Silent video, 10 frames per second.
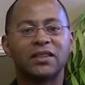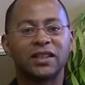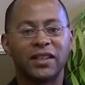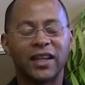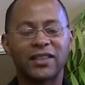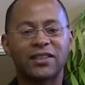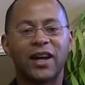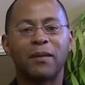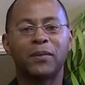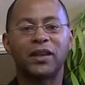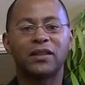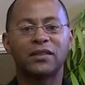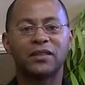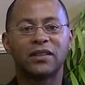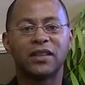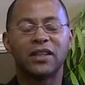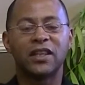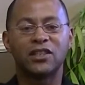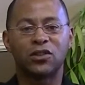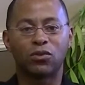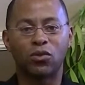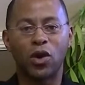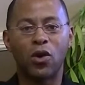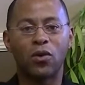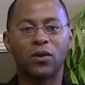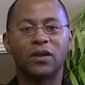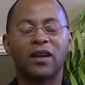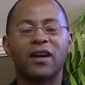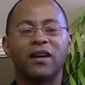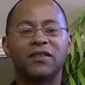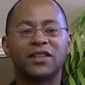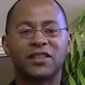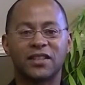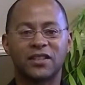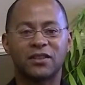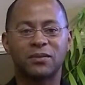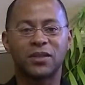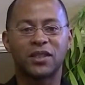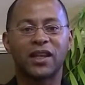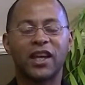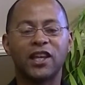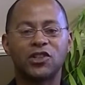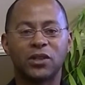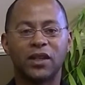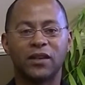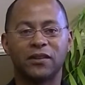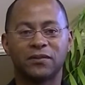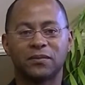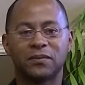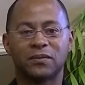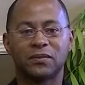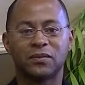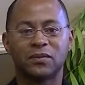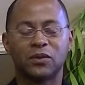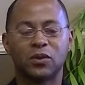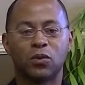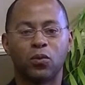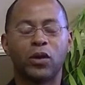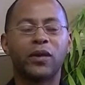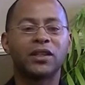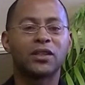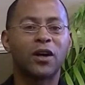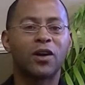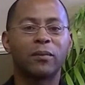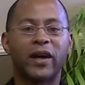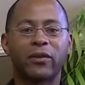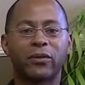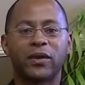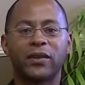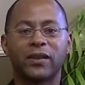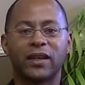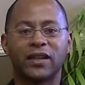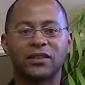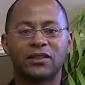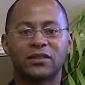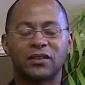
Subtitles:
Today's topic is the role of the systems engineer. We're going to talk about three things.